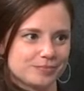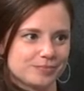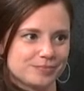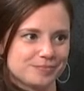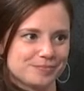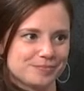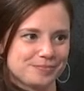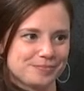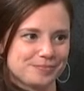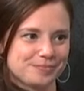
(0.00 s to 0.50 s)

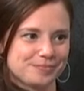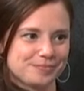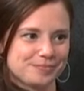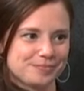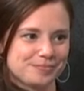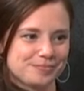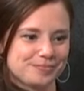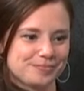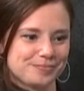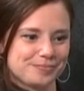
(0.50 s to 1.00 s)

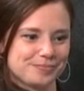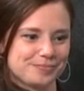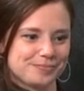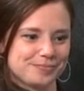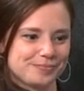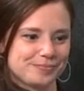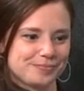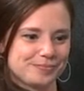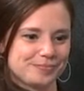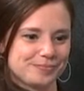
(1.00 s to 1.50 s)

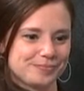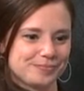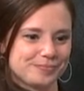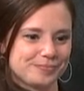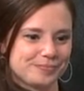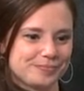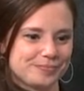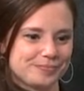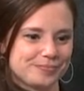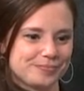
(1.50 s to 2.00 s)

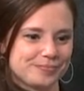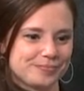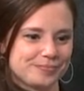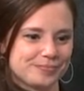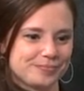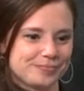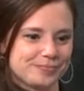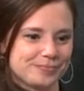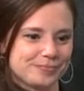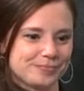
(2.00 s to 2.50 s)

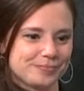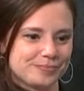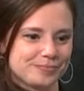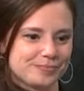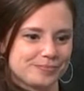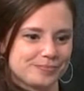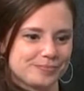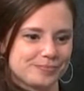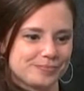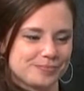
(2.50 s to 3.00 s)

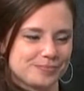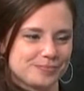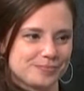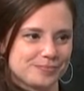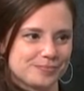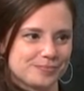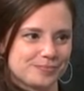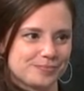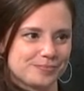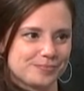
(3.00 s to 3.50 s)

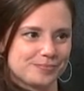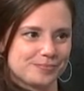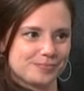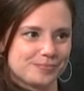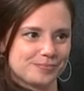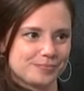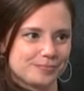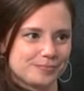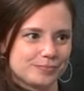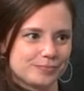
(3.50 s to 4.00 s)

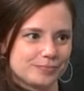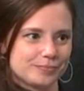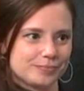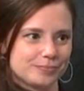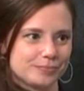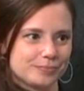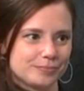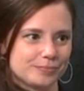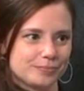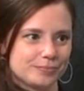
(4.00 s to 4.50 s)

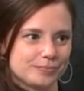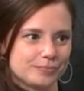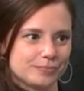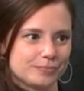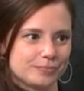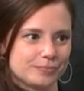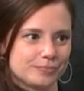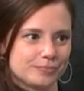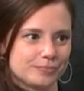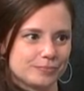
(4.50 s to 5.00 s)

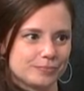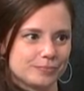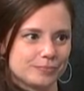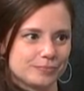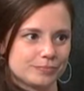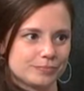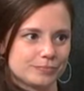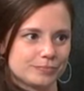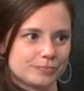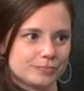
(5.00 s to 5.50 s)

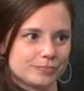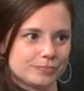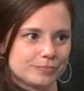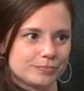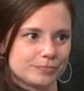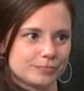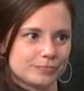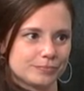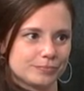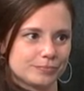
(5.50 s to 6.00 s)

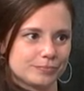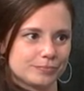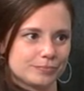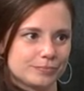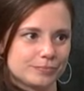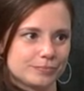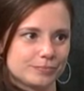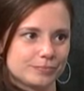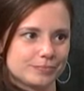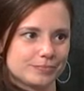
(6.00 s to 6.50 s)

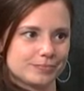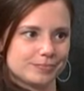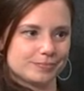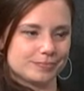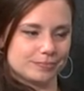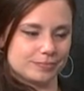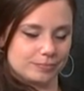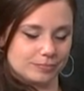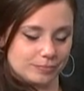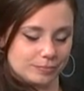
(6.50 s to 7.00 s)

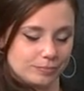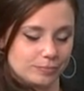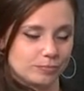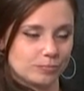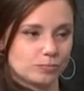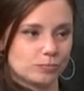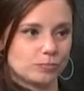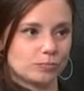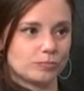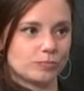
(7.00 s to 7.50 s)

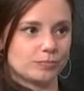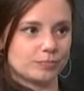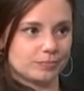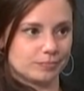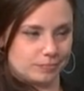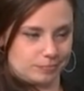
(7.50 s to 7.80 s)
(not speaking)